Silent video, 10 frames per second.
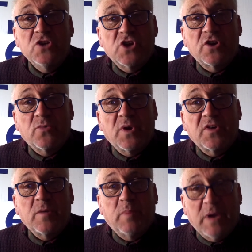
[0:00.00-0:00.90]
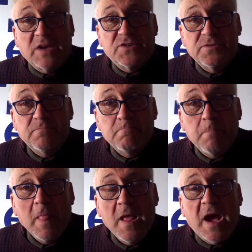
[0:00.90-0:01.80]
generating plant.
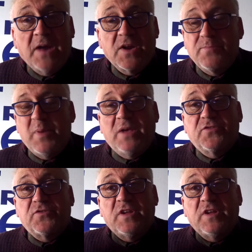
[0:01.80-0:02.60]
And at best,